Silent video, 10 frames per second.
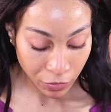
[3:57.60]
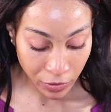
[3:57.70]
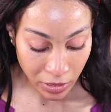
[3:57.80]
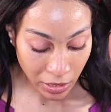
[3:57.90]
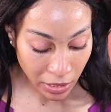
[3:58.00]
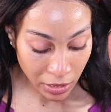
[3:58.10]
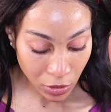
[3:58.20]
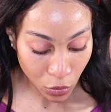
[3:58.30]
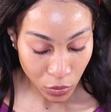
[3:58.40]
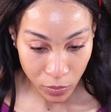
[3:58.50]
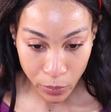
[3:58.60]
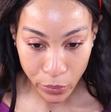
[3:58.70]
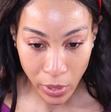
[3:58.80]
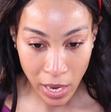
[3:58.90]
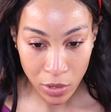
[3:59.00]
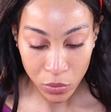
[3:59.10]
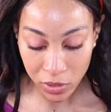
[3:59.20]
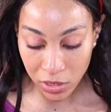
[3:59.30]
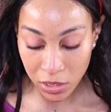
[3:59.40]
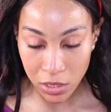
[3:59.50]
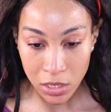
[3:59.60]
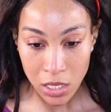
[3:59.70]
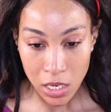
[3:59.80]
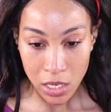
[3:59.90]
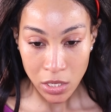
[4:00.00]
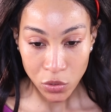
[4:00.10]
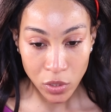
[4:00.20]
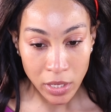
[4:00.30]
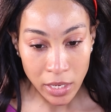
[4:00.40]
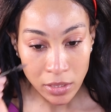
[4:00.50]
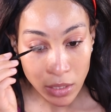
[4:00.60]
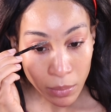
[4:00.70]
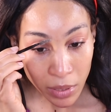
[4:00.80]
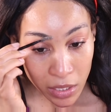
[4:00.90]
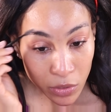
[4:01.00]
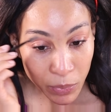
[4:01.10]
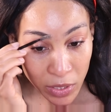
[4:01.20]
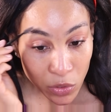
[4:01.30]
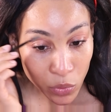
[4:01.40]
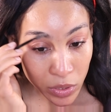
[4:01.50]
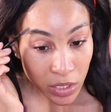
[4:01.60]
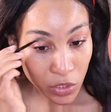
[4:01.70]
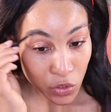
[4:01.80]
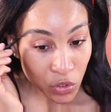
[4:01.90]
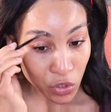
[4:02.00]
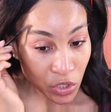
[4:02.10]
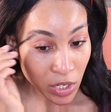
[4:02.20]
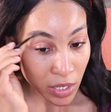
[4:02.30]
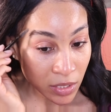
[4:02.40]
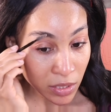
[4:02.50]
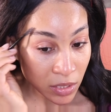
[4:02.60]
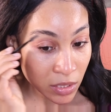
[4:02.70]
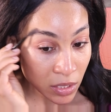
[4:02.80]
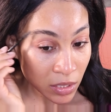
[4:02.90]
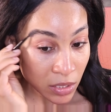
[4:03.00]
fill in those brows. So the next thing I'm gonna be doing is to just